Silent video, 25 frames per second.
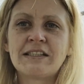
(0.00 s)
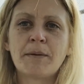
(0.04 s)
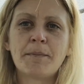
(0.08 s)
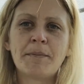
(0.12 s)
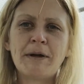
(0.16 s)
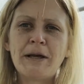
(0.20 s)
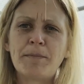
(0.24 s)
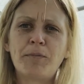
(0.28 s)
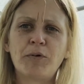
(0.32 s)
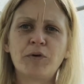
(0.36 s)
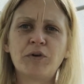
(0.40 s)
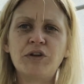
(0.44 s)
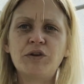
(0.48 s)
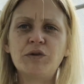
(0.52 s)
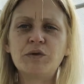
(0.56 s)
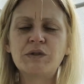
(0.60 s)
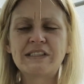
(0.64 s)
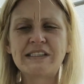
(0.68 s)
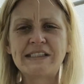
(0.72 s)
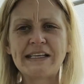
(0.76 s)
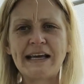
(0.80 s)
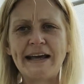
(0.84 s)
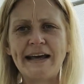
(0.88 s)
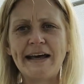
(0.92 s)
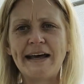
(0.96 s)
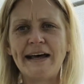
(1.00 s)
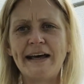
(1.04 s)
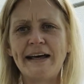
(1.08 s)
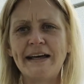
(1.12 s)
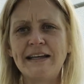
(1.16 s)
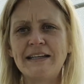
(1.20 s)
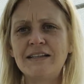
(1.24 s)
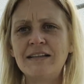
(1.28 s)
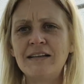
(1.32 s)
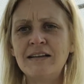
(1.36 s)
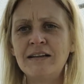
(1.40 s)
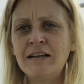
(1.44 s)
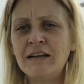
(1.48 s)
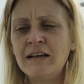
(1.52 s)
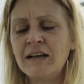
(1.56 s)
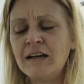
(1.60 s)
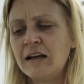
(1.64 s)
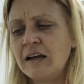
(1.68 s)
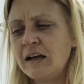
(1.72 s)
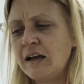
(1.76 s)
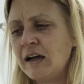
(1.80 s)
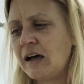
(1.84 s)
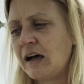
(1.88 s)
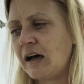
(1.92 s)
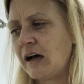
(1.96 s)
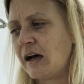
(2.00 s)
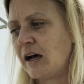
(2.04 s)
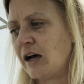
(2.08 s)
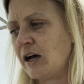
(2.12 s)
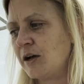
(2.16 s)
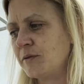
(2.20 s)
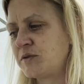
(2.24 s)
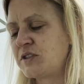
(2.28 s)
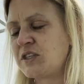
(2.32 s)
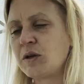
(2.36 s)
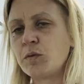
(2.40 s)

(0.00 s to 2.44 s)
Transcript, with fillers: Some people use sand. Um,